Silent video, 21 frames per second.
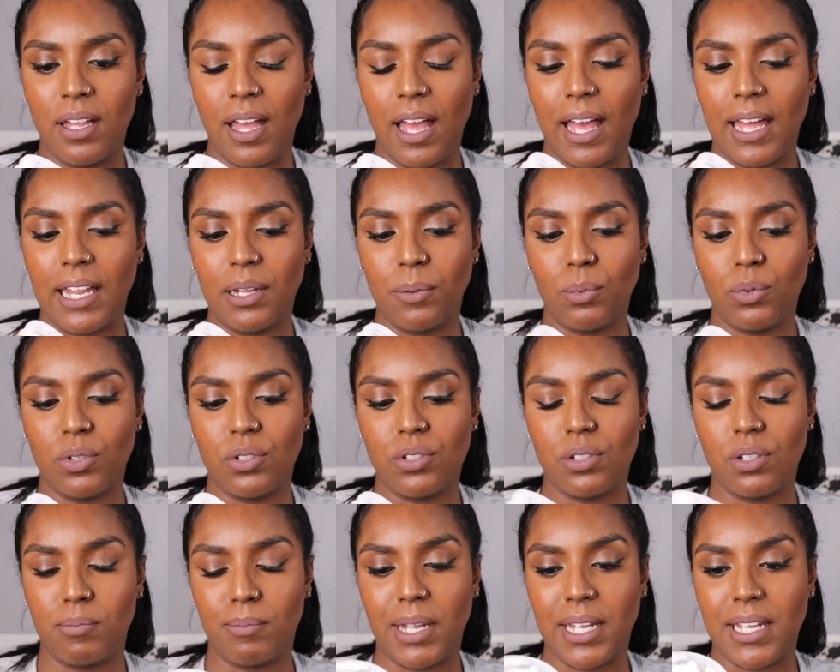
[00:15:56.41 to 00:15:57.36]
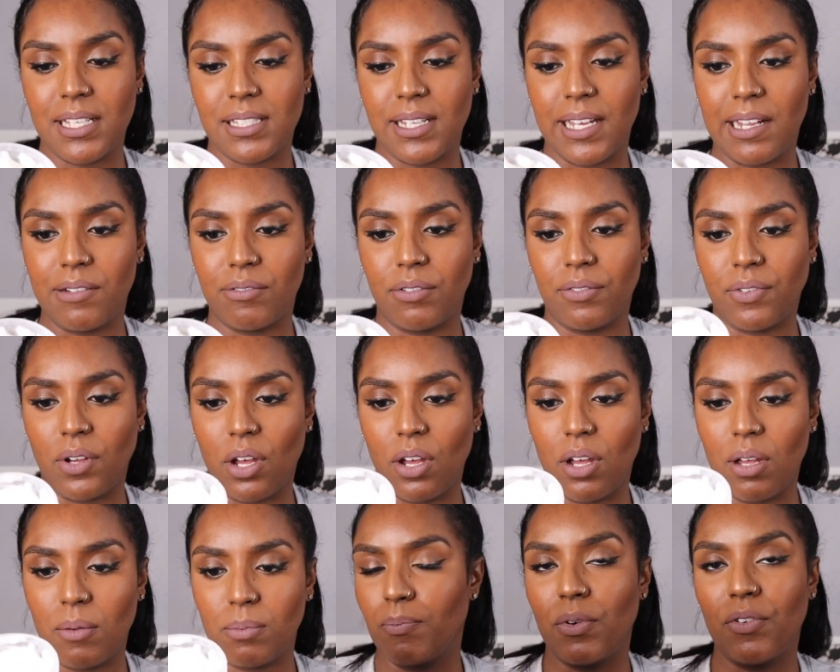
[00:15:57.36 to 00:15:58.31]
and it would make his hair
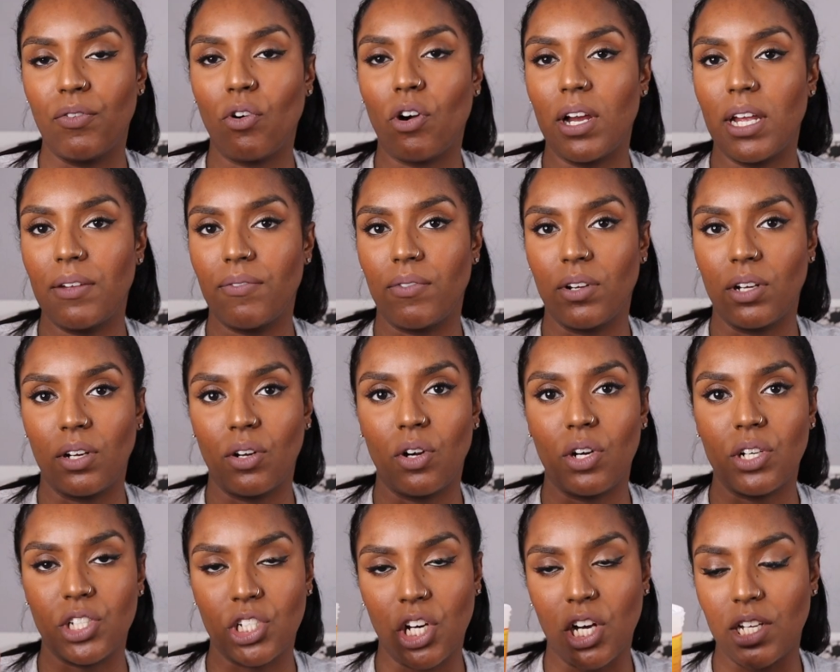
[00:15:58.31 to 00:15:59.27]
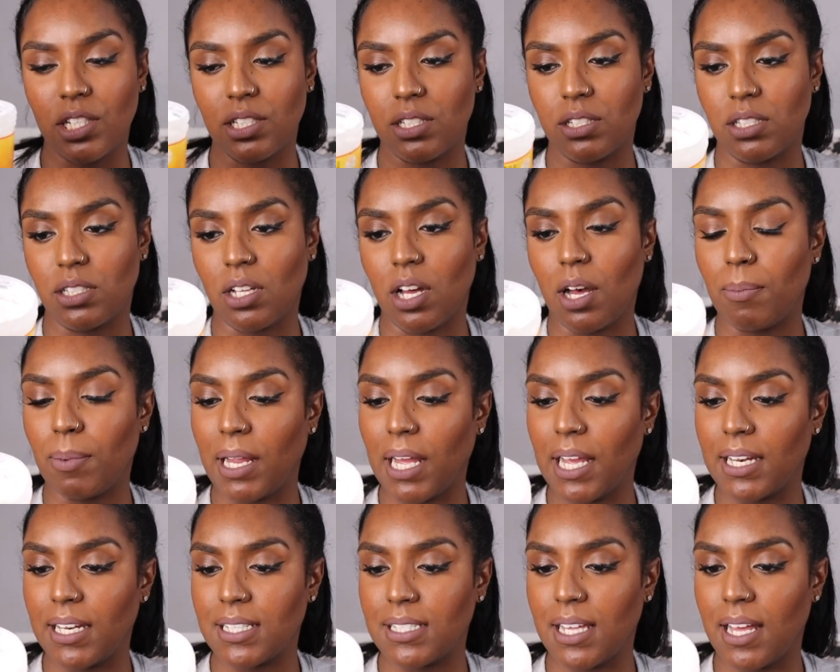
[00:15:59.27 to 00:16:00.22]
revert before I even got a chance to start
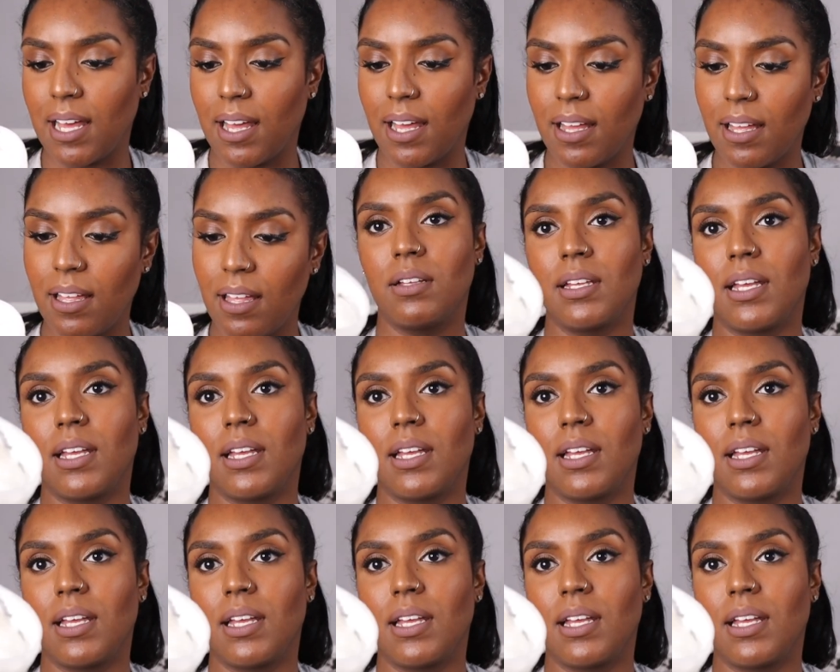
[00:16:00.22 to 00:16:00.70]
plaiting his hair.